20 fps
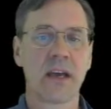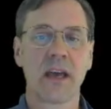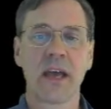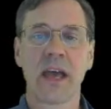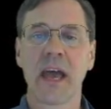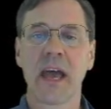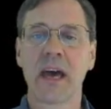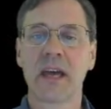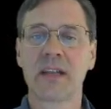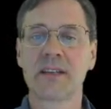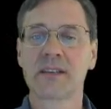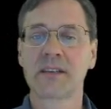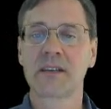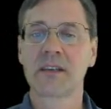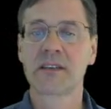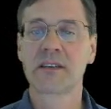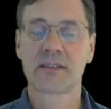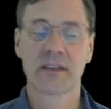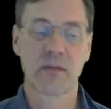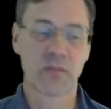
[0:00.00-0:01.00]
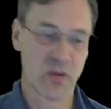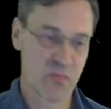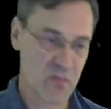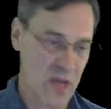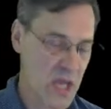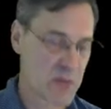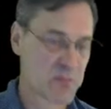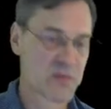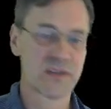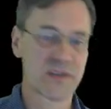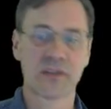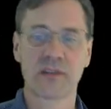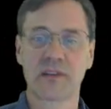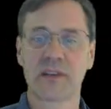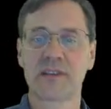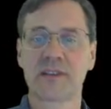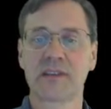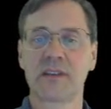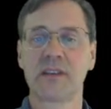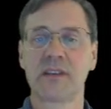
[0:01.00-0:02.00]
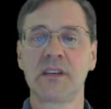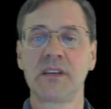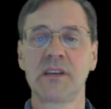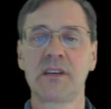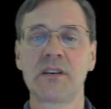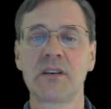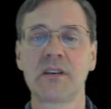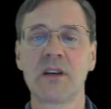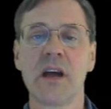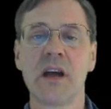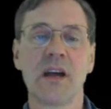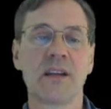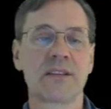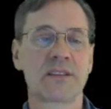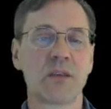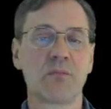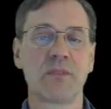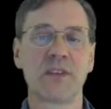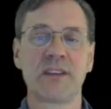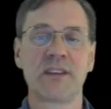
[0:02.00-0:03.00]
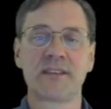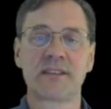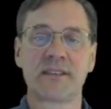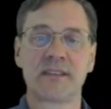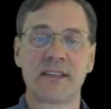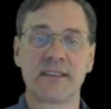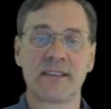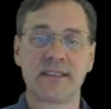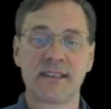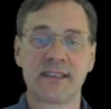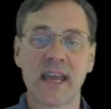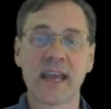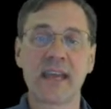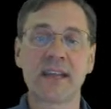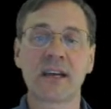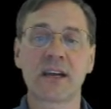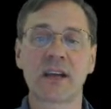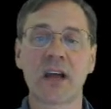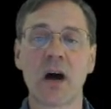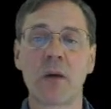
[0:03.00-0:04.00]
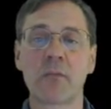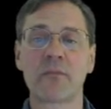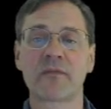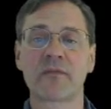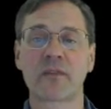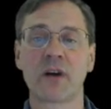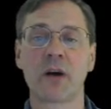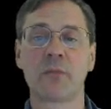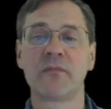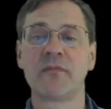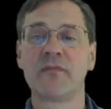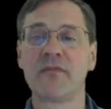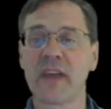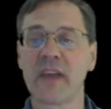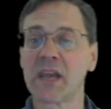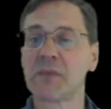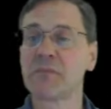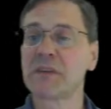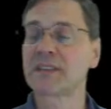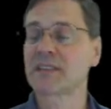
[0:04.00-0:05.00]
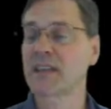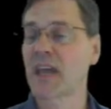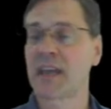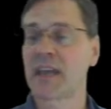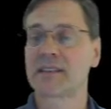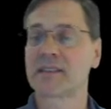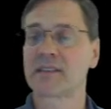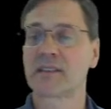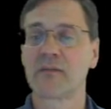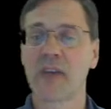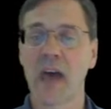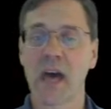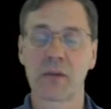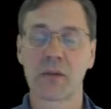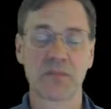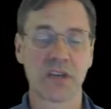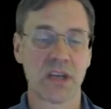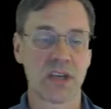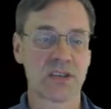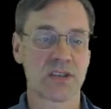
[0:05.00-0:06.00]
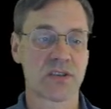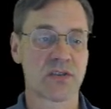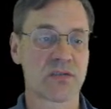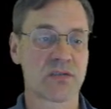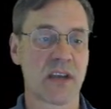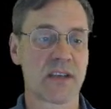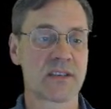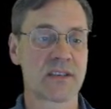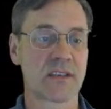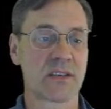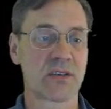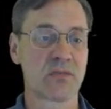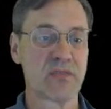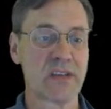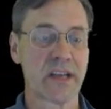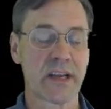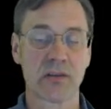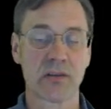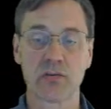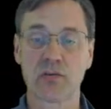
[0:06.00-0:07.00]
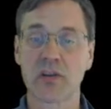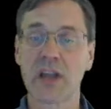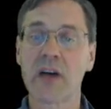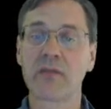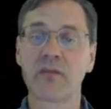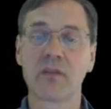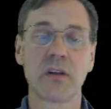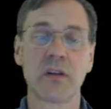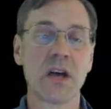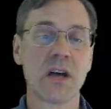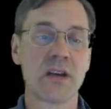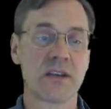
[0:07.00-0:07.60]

And some of the papers are listed here. Some of the data come from famous cases of adaptation traced to the molecular level.